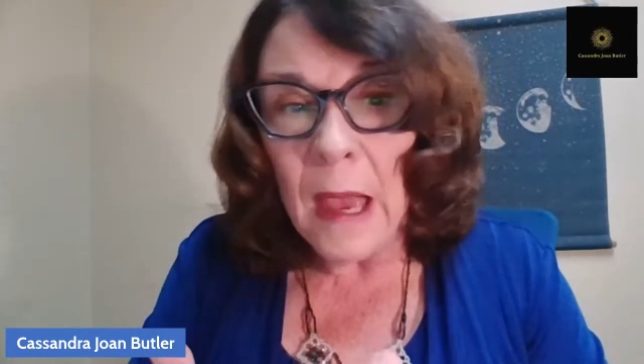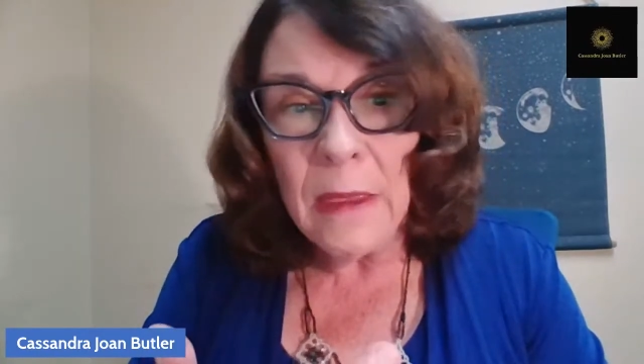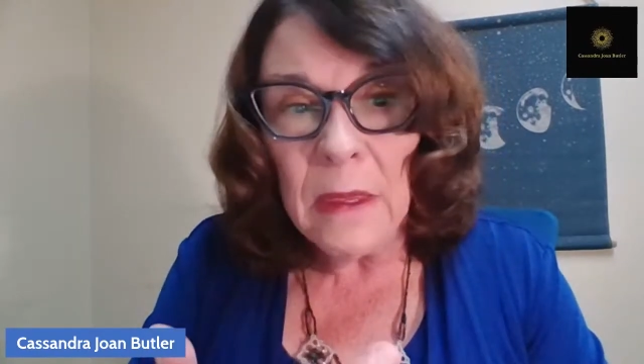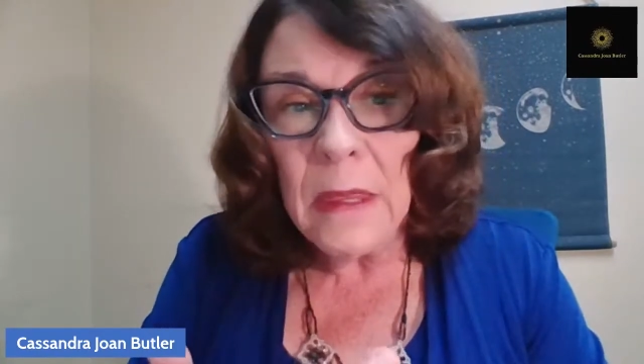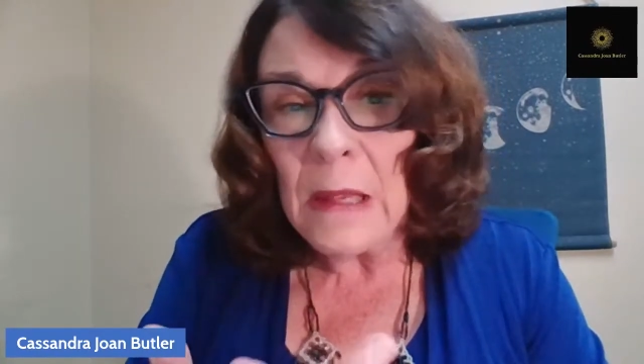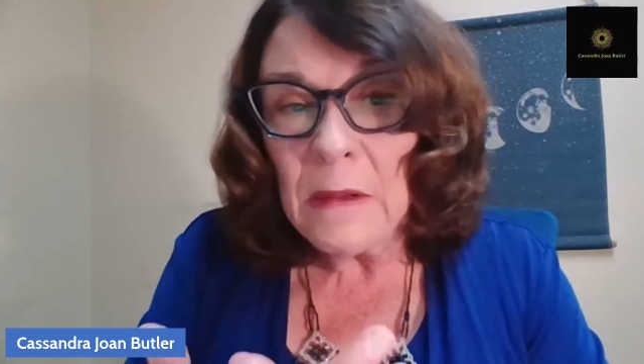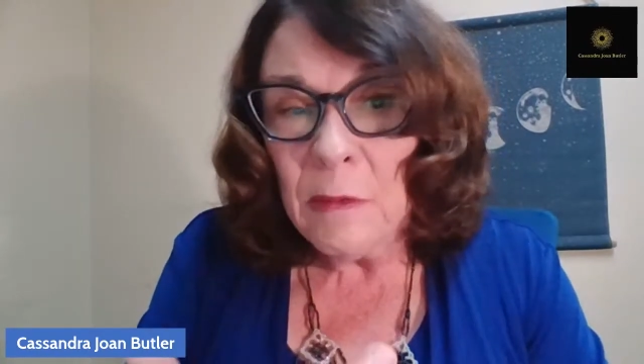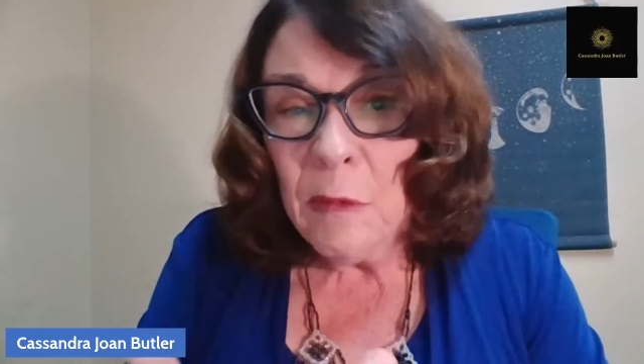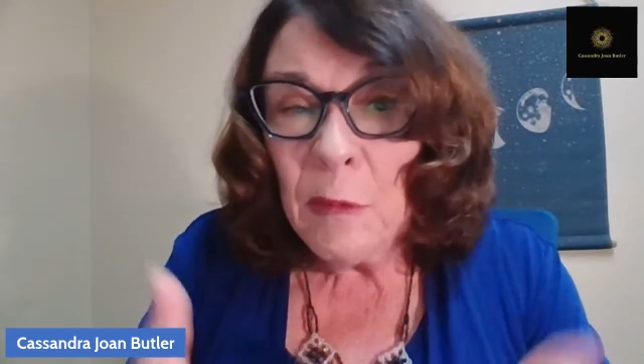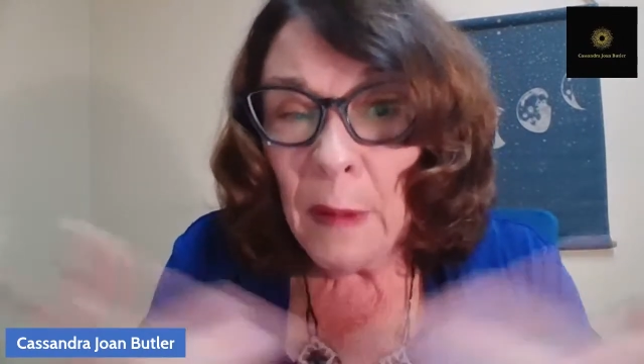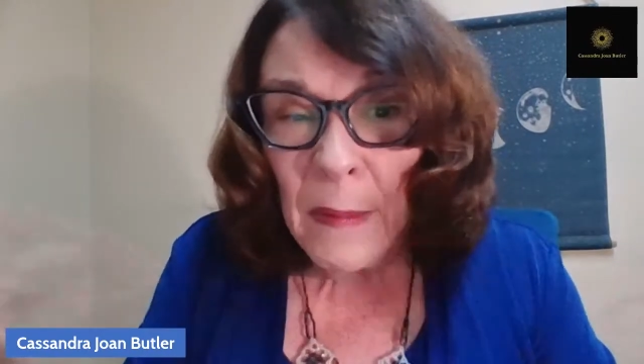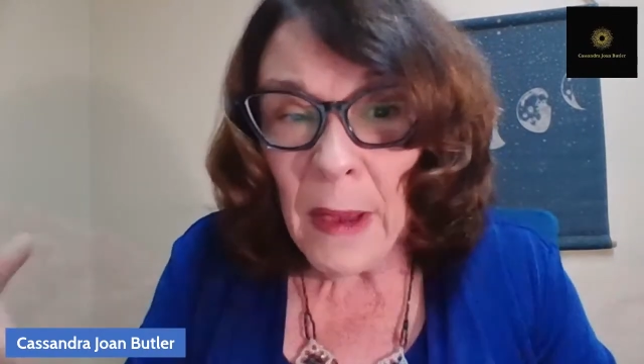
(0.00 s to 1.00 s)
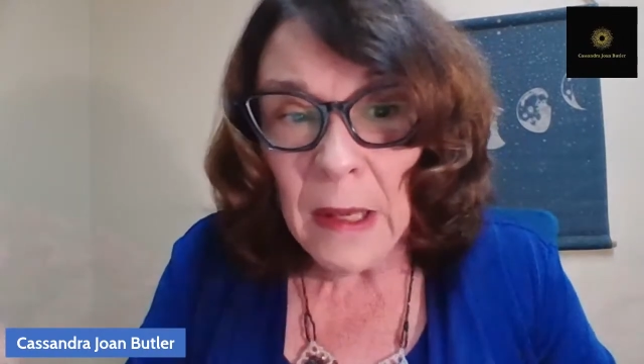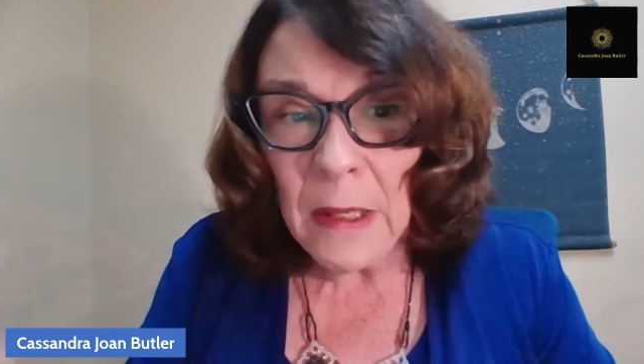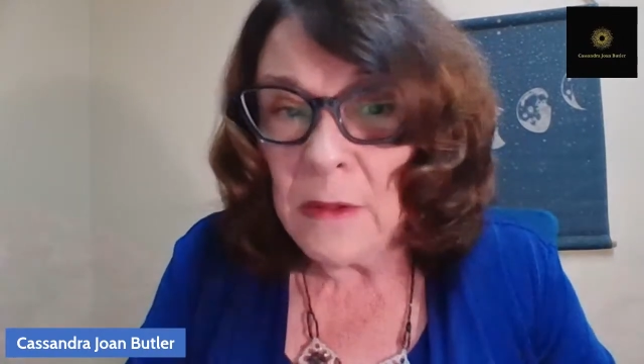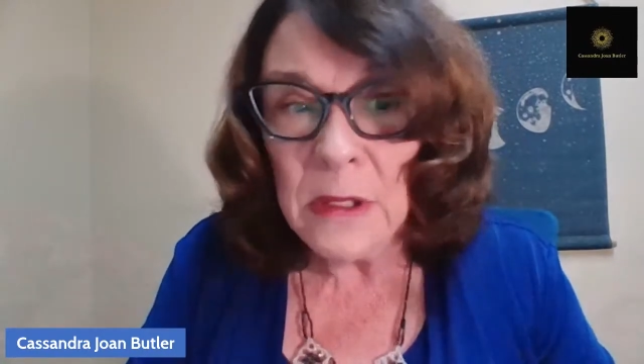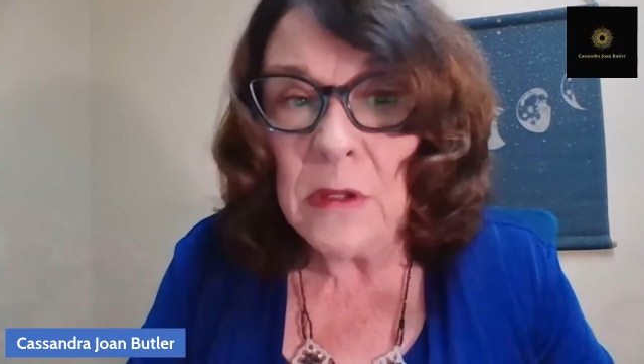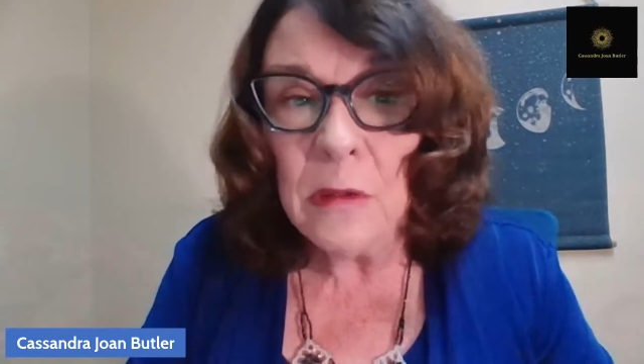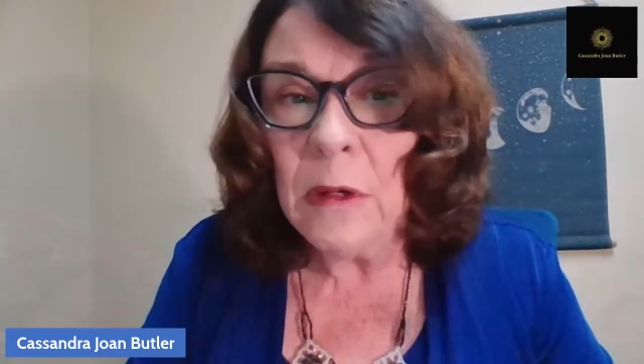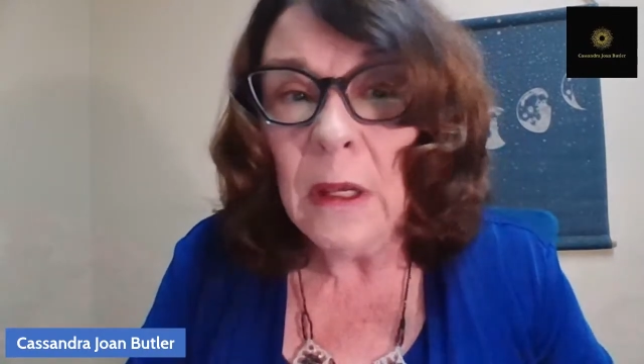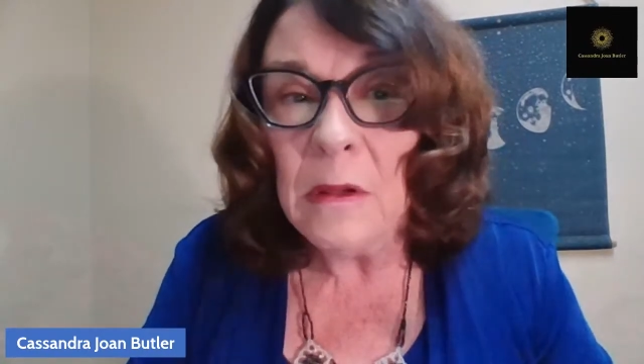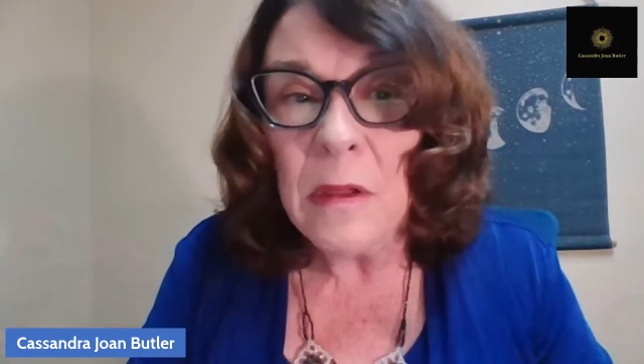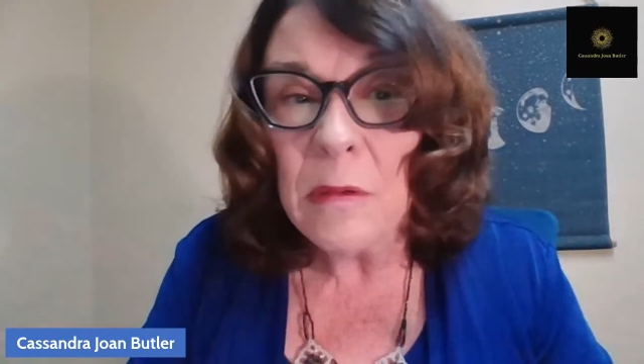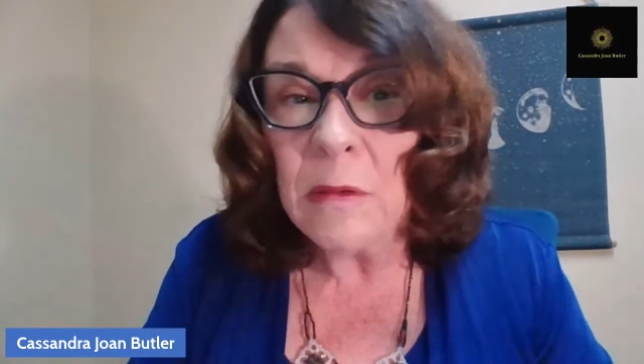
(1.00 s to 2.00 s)
I think that's what my body was
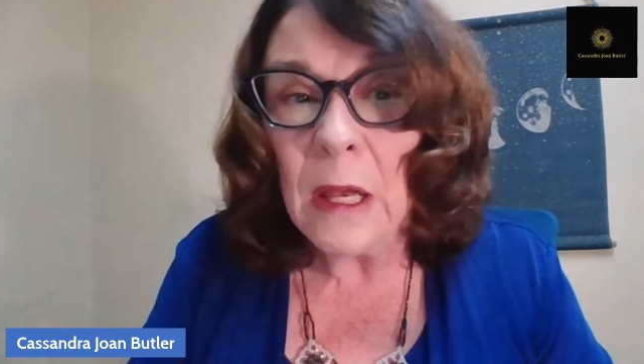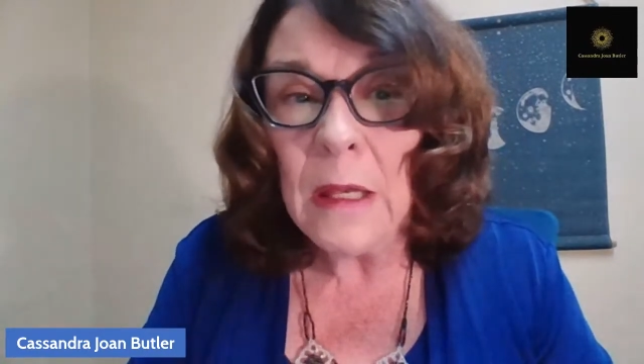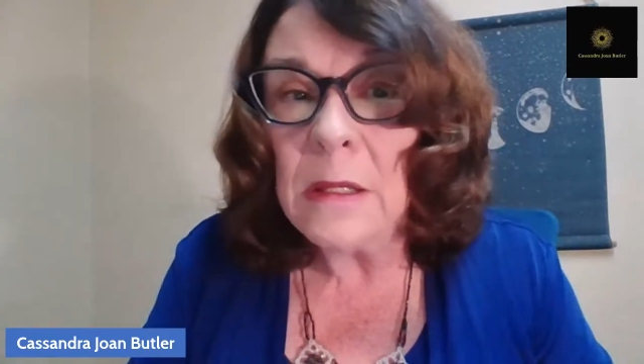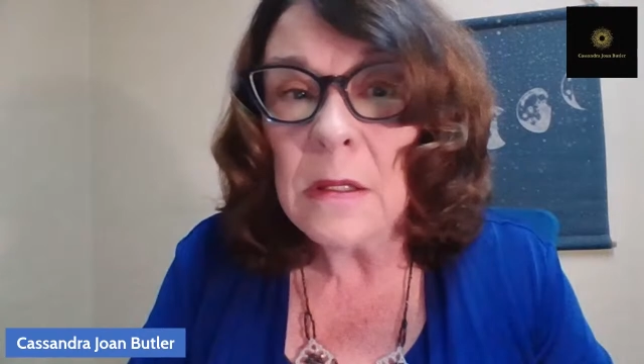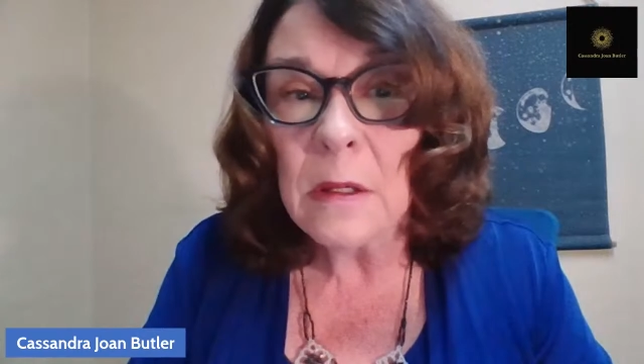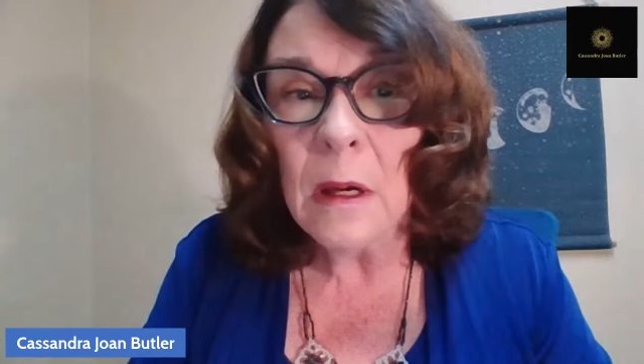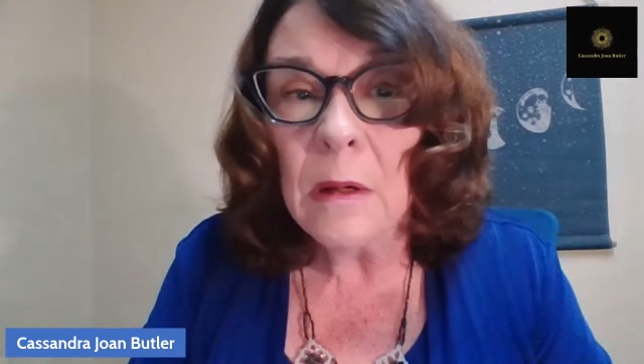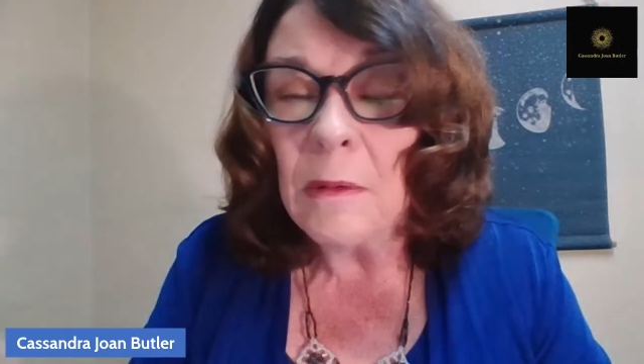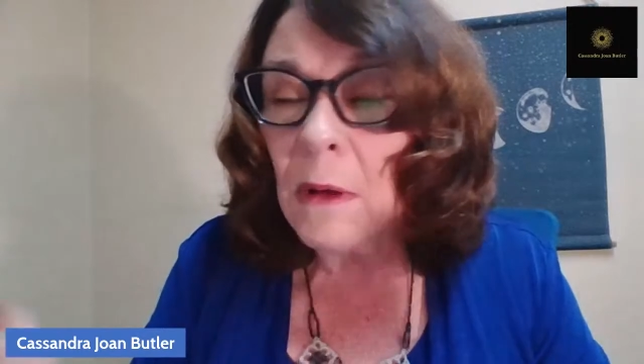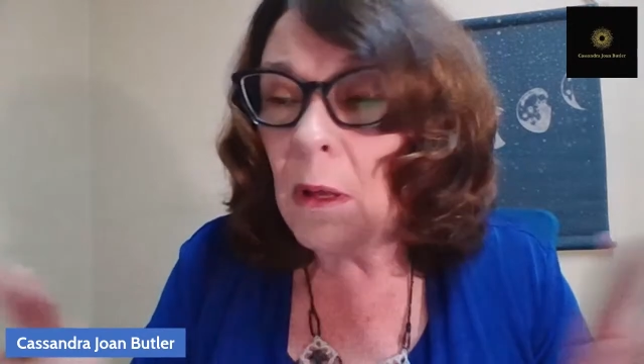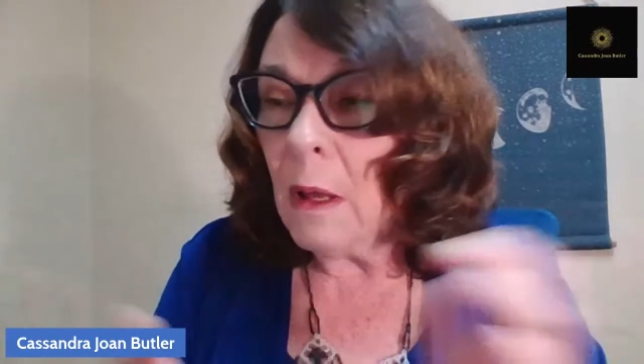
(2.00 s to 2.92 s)
doing 3 nights ago.